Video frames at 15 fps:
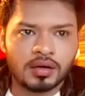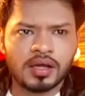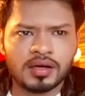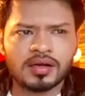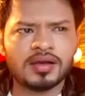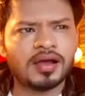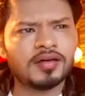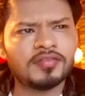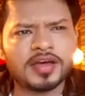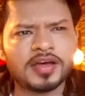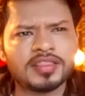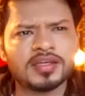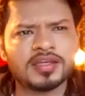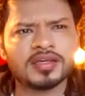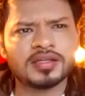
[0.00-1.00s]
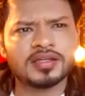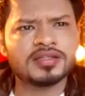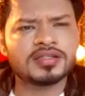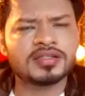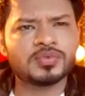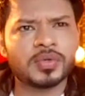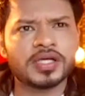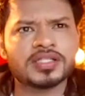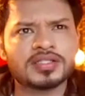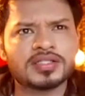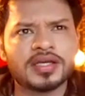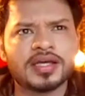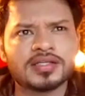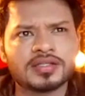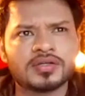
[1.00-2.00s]
Love, I think it didn't quite
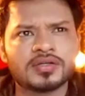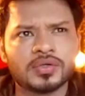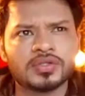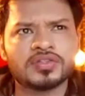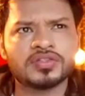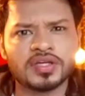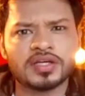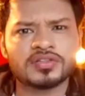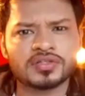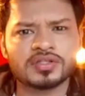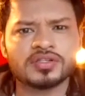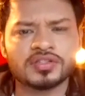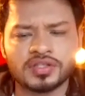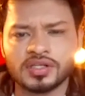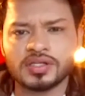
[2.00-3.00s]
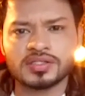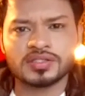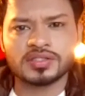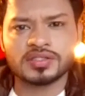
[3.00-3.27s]
get a good theatrical release.